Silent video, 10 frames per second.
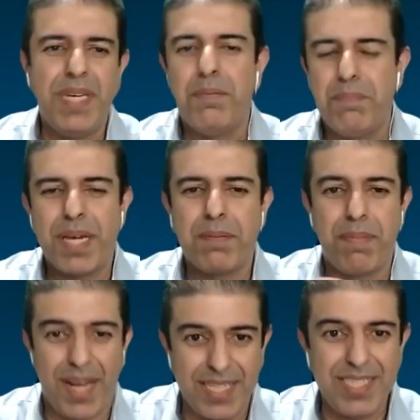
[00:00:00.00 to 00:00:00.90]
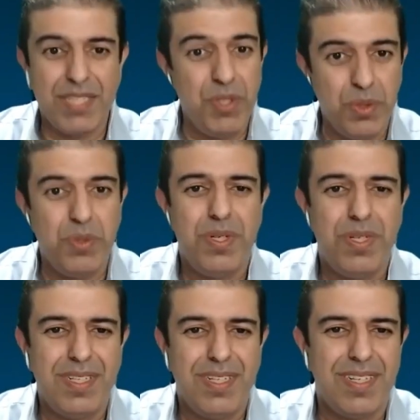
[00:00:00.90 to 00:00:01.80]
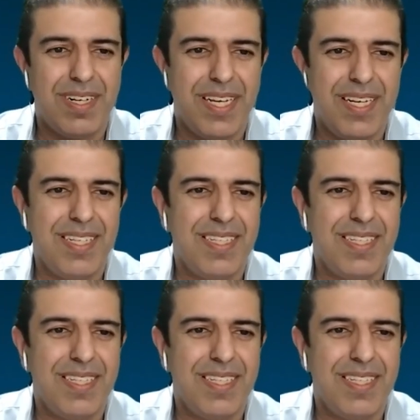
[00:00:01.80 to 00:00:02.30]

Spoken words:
be a big plus if you do. Right?